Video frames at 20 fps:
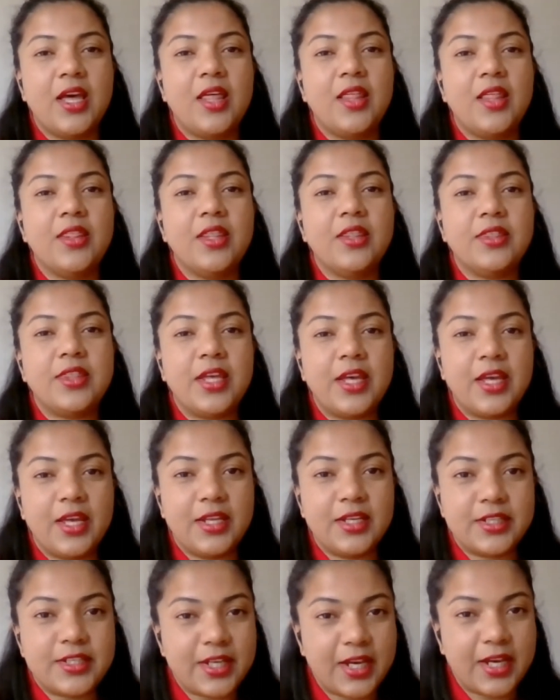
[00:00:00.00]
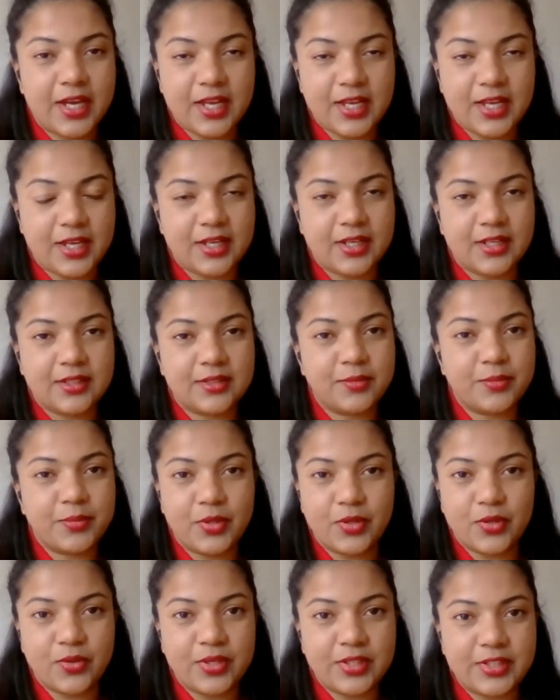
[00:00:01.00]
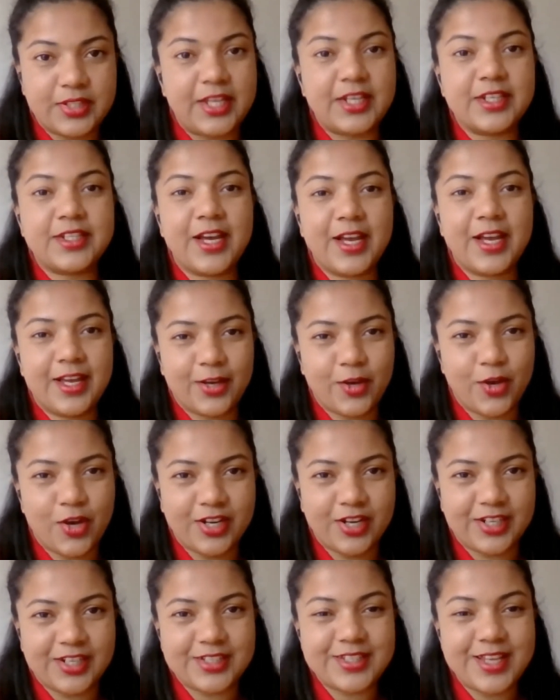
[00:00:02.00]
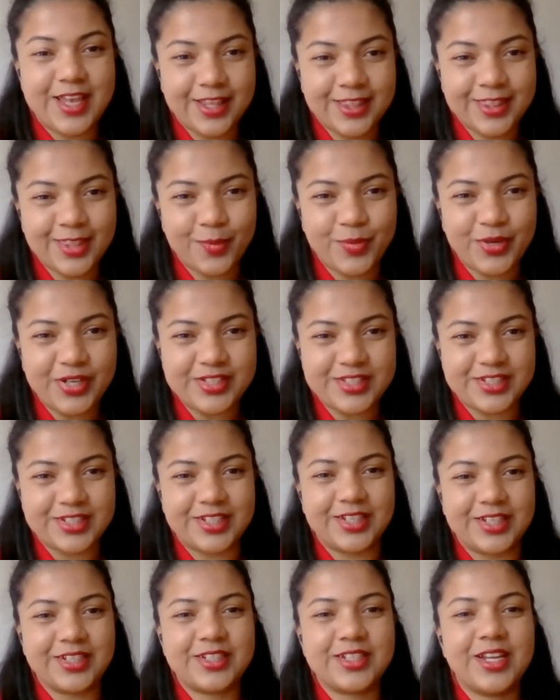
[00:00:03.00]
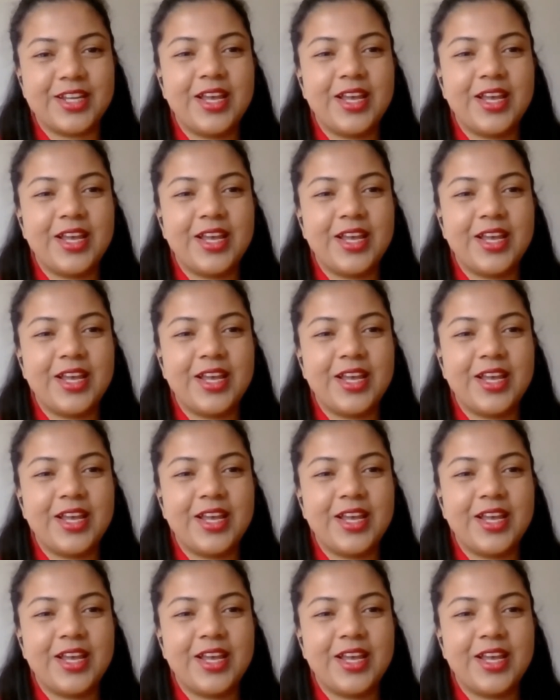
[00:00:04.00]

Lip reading: the entire Congress and the president,